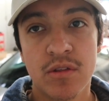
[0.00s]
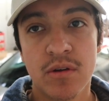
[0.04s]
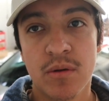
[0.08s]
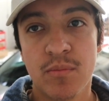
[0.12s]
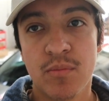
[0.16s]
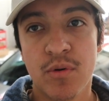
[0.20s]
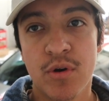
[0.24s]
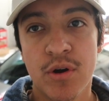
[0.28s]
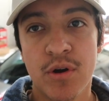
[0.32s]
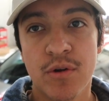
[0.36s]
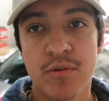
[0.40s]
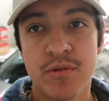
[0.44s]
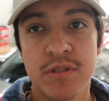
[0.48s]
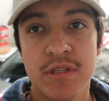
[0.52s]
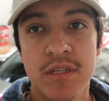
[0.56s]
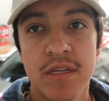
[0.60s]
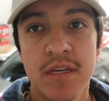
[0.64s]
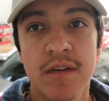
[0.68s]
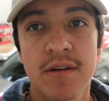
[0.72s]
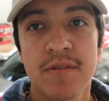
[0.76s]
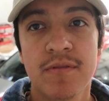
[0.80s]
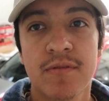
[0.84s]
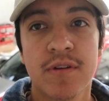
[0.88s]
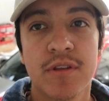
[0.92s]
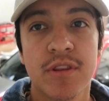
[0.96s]

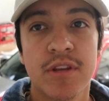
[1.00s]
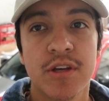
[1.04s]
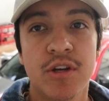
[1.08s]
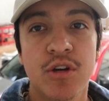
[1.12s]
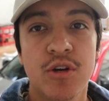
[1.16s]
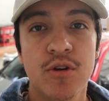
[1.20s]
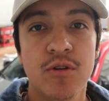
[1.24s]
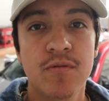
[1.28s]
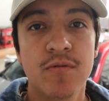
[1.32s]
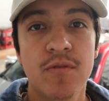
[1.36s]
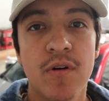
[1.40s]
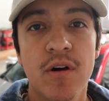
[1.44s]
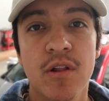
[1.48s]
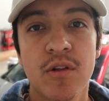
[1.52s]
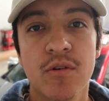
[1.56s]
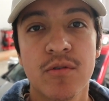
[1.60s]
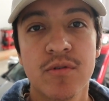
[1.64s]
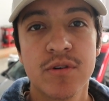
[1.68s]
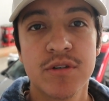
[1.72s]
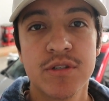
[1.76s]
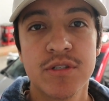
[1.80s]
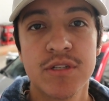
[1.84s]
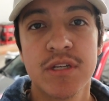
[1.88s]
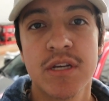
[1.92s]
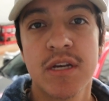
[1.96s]
3.0T for the new
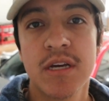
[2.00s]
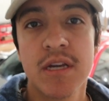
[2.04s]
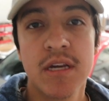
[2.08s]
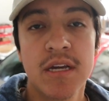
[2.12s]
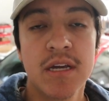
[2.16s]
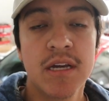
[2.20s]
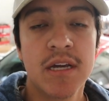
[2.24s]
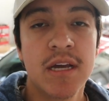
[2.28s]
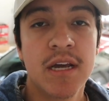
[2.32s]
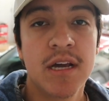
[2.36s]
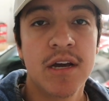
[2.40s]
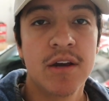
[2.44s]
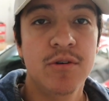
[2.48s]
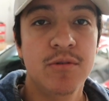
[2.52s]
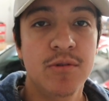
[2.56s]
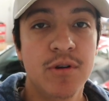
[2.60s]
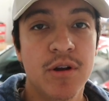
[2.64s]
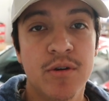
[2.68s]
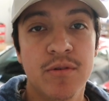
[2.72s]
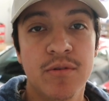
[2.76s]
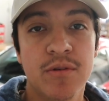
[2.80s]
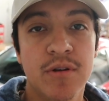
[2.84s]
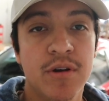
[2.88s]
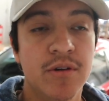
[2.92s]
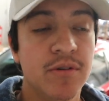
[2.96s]
followers who
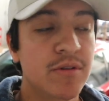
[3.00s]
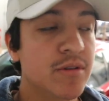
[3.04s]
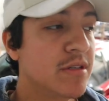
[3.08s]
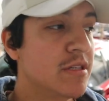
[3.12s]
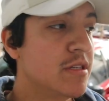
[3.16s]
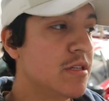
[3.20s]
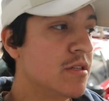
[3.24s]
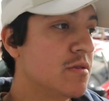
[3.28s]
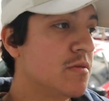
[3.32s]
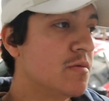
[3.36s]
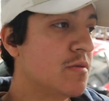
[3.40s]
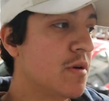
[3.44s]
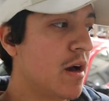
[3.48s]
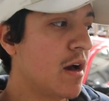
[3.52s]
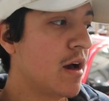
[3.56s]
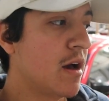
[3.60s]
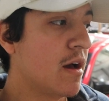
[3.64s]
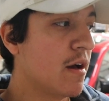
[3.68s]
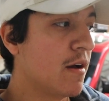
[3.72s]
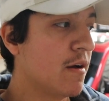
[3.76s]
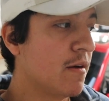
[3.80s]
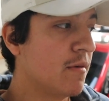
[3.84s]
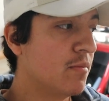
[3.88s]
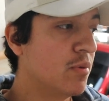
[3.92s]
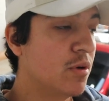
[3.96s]
don't know. This is
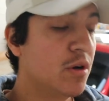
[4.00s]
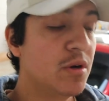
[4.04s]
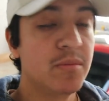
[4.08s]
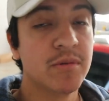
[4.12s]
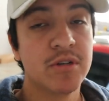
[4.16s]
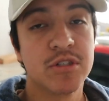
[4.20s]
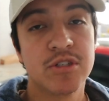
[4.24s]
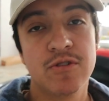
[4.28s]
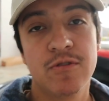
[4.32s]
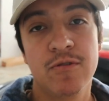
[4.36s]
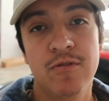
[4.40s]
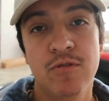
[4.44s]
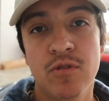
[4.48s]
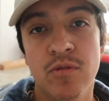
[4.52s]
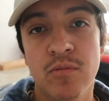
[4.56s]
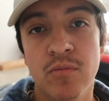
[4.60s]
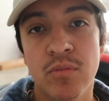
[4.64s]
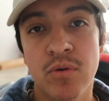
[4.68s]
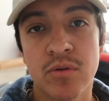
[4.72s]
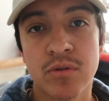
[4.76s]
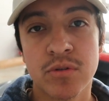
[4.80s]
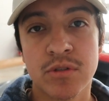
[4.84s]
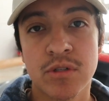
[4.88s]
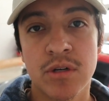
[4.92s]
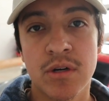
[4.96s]
pretty much full
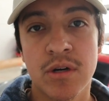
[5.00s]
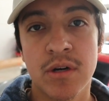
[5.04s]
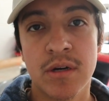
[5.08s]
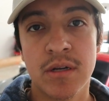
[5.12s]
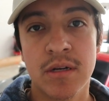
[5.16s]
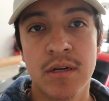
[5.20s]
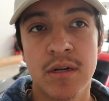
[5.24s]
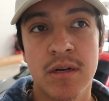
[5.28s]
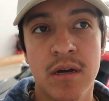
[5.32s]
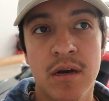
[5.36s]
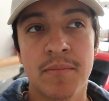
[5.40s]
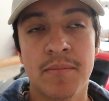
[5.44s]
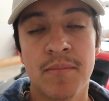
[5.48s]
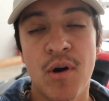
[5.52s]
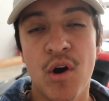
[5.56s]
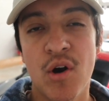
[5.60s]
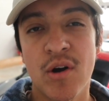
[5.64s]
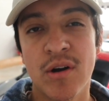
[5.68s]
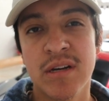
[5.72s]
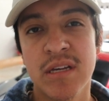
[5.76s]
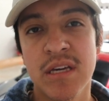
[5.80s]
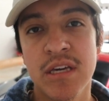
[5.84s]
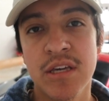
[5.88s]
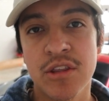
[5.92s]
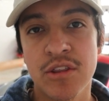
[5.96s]
bolt-on
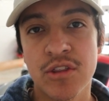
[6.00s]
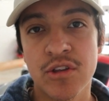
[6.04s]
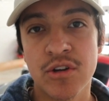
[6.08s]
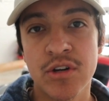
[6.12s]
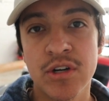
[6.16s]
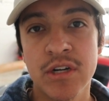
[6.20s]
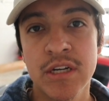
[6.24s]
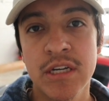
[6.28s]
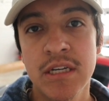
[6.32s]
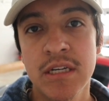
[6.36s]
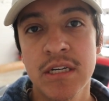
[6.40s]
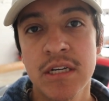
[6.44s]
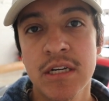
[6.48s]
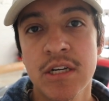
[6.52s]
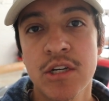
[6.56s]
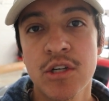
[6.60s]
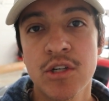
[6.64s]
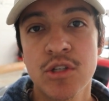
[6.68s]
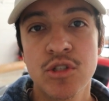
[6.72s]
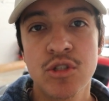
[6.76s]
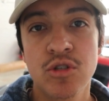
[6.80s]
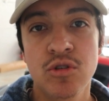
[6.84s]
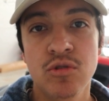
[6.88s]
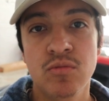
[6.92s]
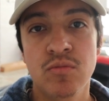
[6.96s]
E30
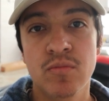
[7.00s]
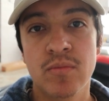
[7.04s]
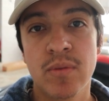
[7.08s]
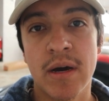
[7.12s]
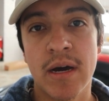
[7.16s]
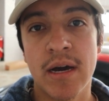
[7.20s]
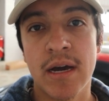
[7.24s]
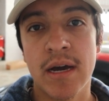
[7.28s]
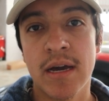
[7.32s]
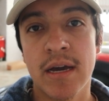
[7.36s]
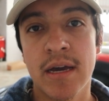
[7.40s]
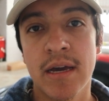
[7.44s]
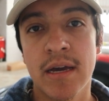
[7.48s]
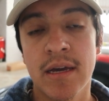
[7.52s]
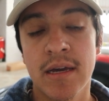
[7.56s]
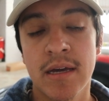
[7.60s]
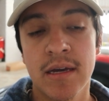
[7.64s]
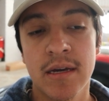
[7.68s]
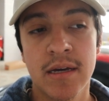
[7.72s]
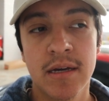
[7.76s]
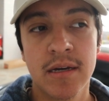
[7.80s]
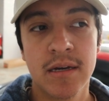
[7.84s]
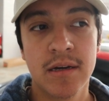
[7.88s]
tuned by